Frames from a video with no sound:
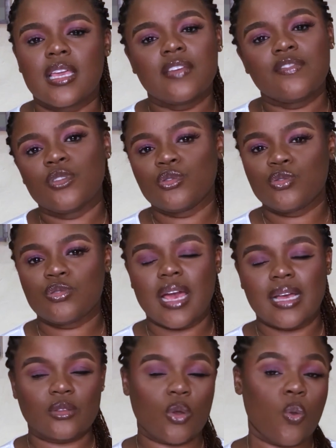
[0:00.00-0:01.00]
if you do
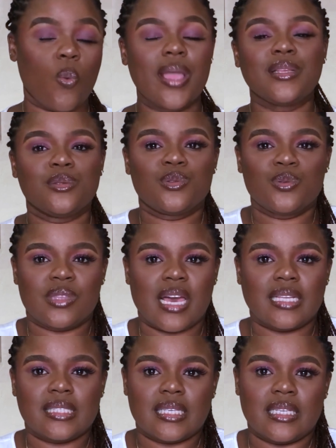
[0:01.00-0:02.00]
that, or when you do
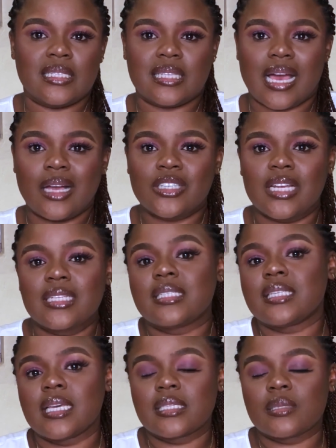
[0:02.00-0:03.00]
that, it actually
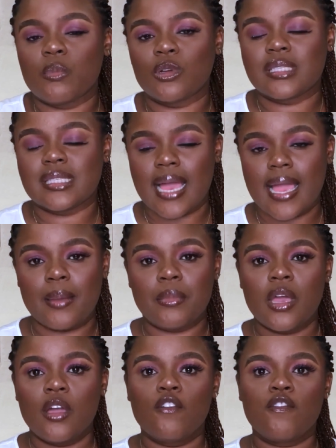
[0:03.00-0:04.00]
takes more time
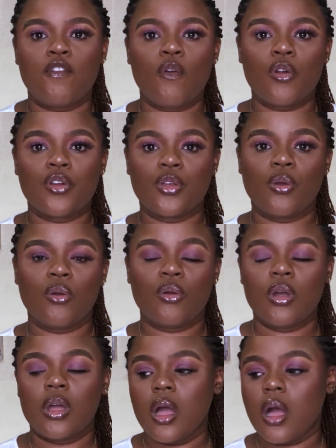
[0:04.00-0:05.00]
for your
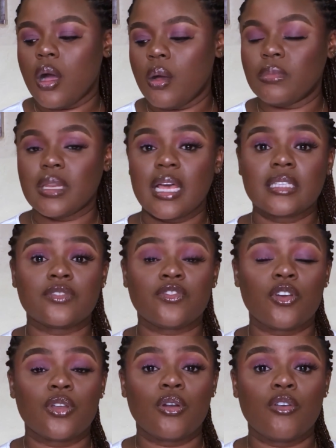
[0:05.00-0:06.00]
um, lash
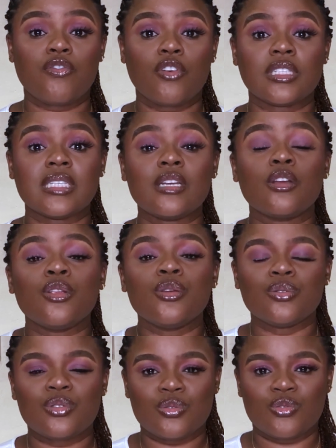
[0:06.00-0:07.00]
for your for the
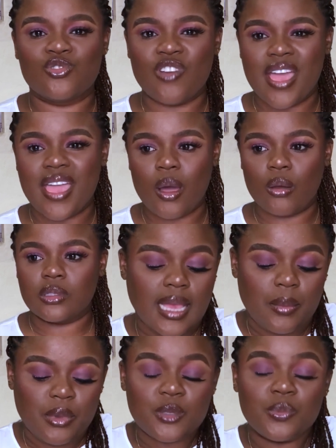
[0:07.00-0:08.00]
glue to dry out.
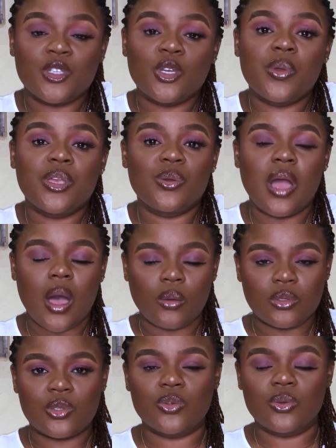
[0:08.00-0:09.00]
I'm going to be showing you how
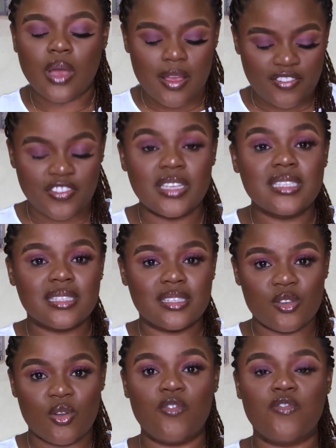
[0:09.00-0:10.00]
to fix
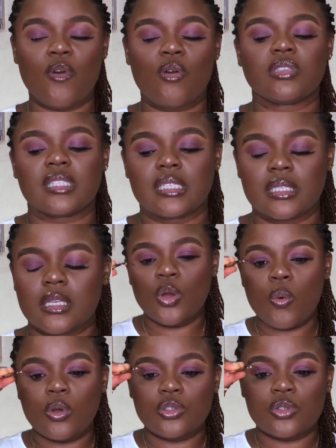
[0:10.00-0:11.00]
your falsies. You
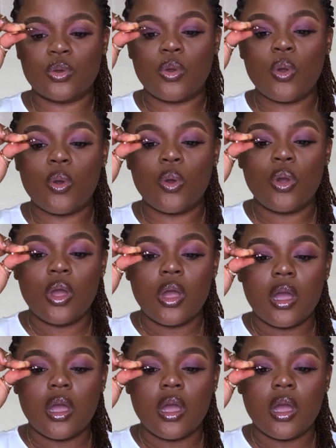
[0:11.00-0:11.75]
don't want to go